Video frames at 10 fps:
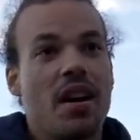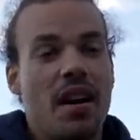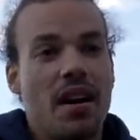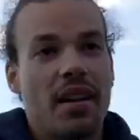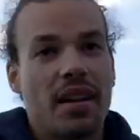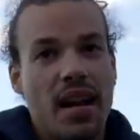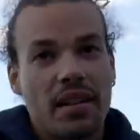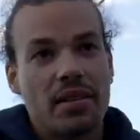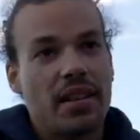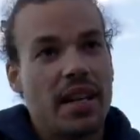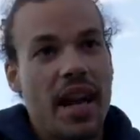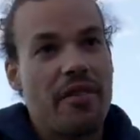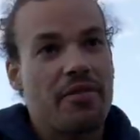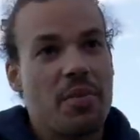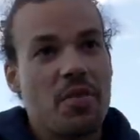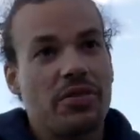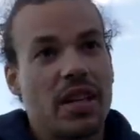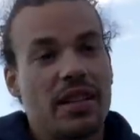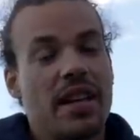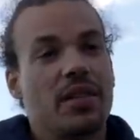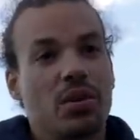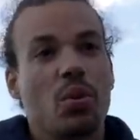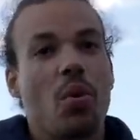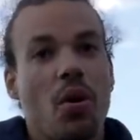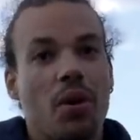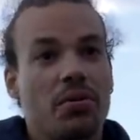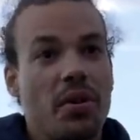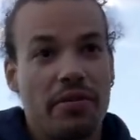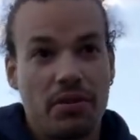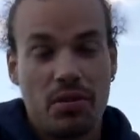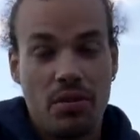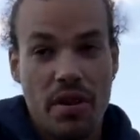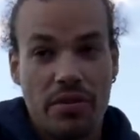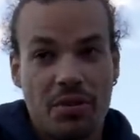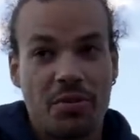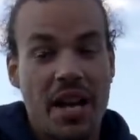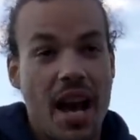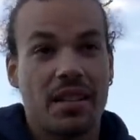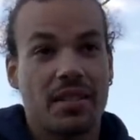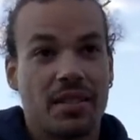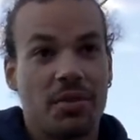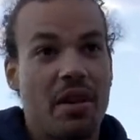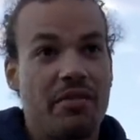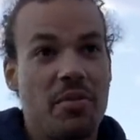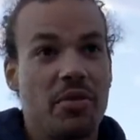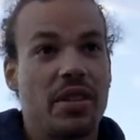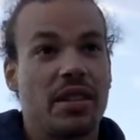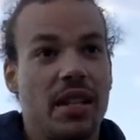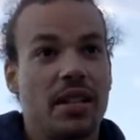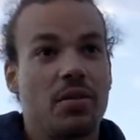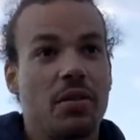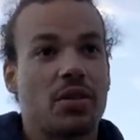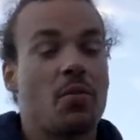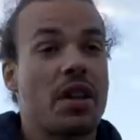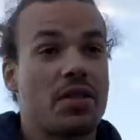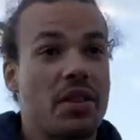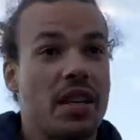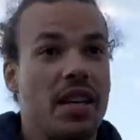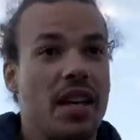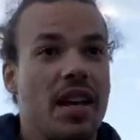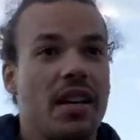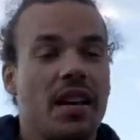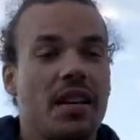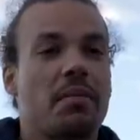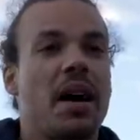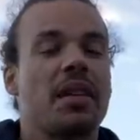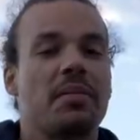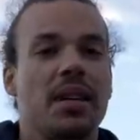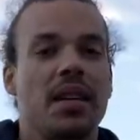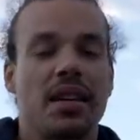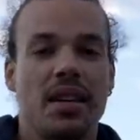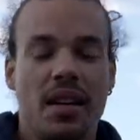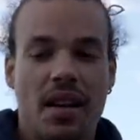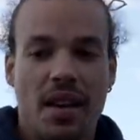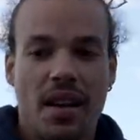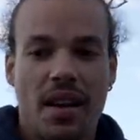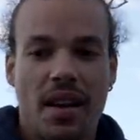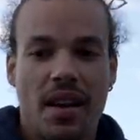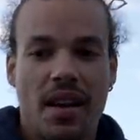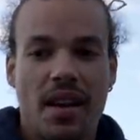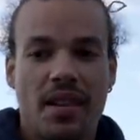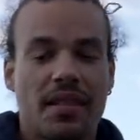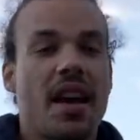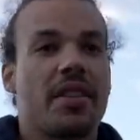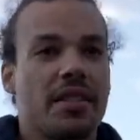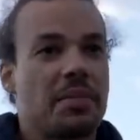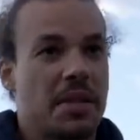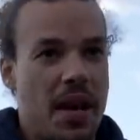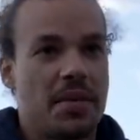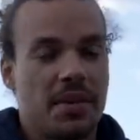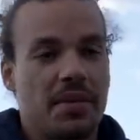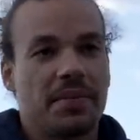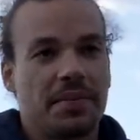uh, calculate every move that they do or to have, you have to react to every move that they do is quite tricky and it might be uh, scary sometimes.